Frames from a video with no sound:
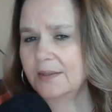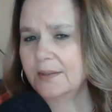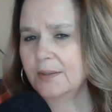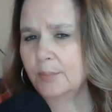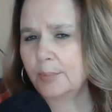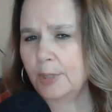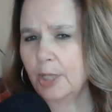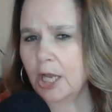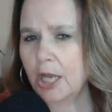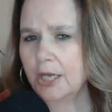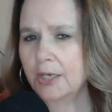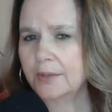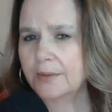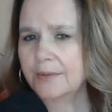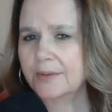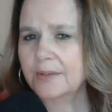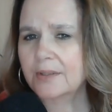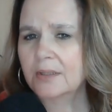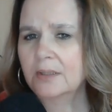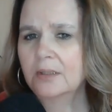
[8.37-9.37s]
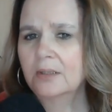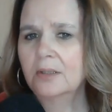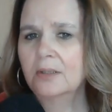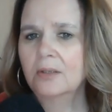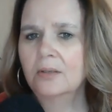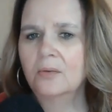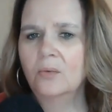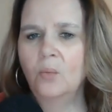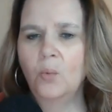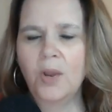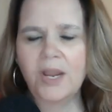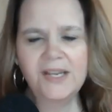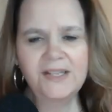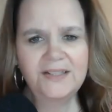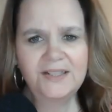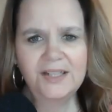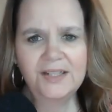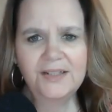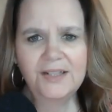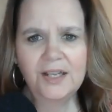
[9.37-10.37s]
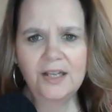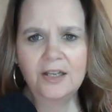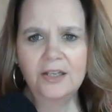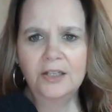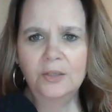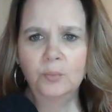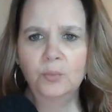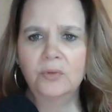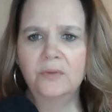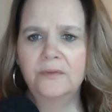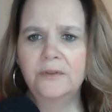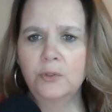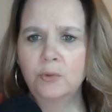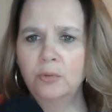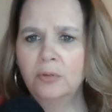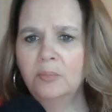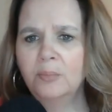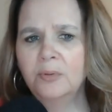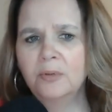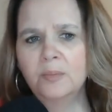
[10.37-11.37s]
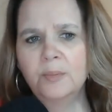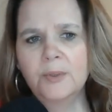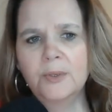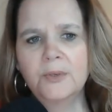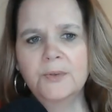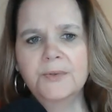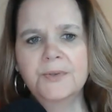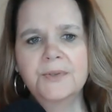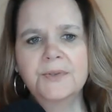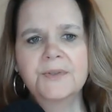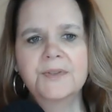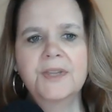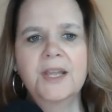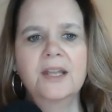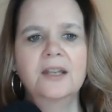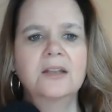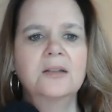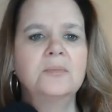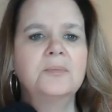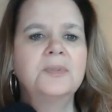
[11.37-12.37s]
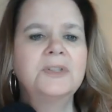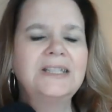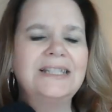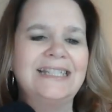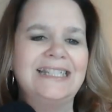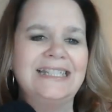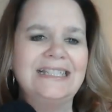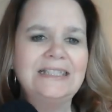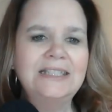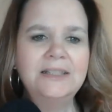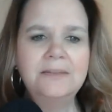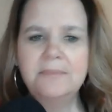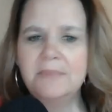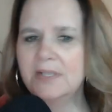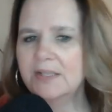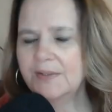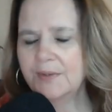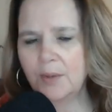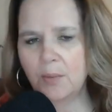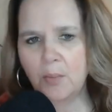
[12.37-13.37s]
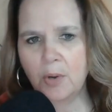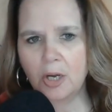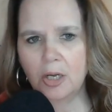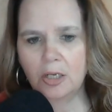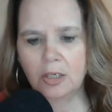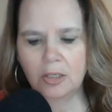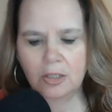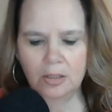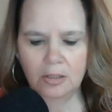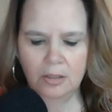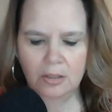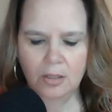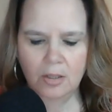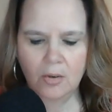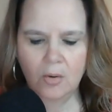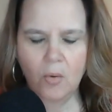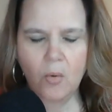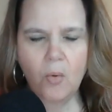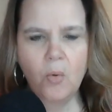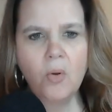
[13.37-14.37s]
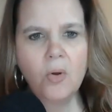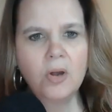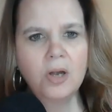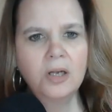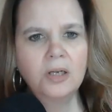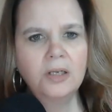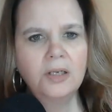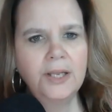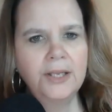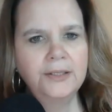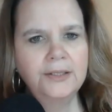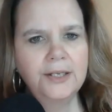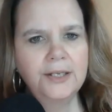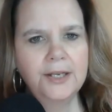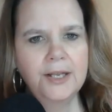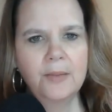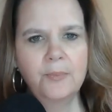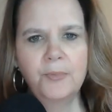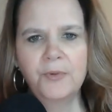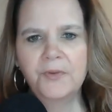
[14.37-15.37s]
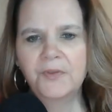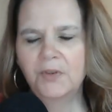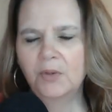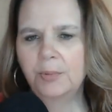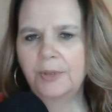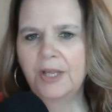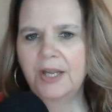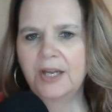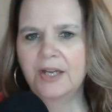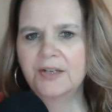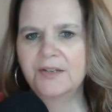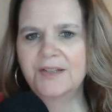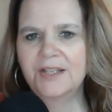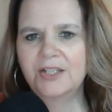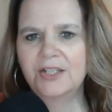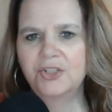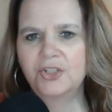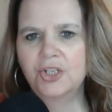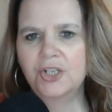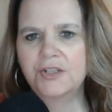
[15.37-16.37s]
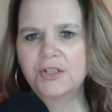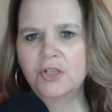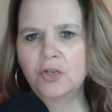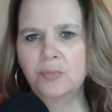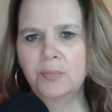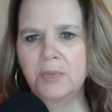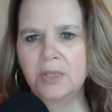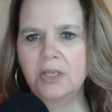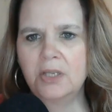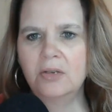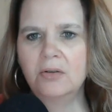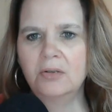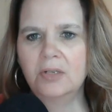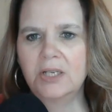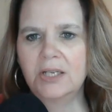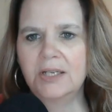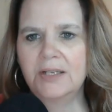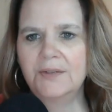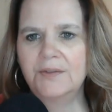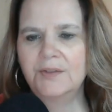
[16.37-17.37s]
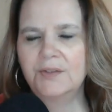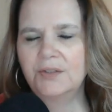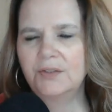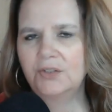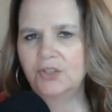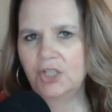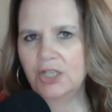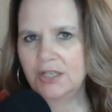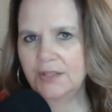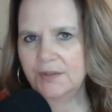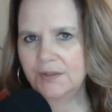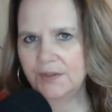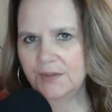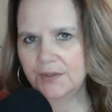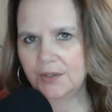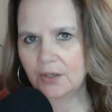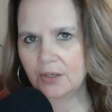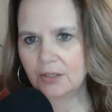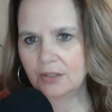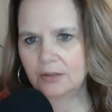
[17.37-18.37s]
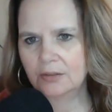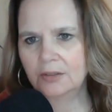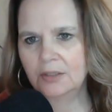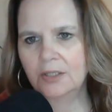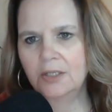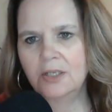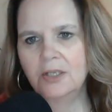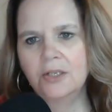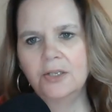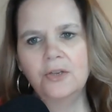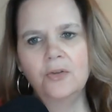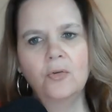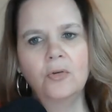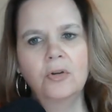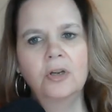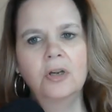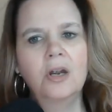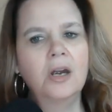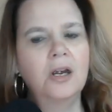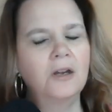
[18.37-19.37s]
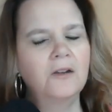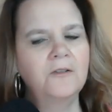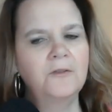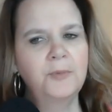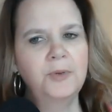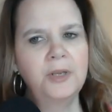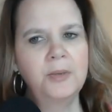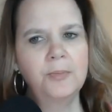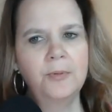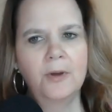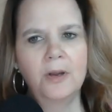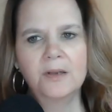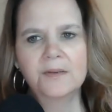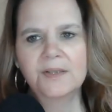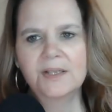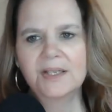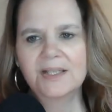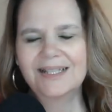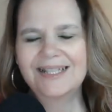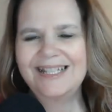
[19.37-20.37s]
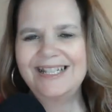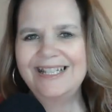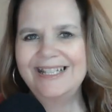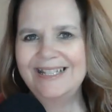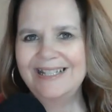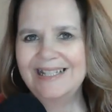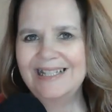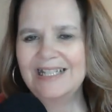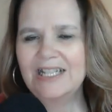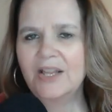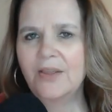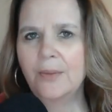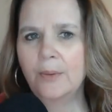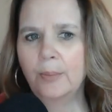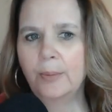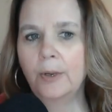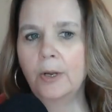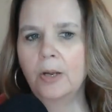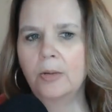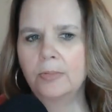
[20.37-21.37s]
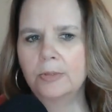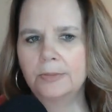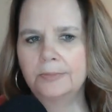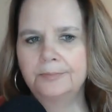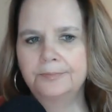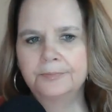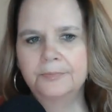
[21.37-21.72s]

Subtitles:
suppliers, wasted time reviewing proposals that completely missed the mark, or ended up with suppliers that just don't meet your needs, chances are your RFP process is the problem.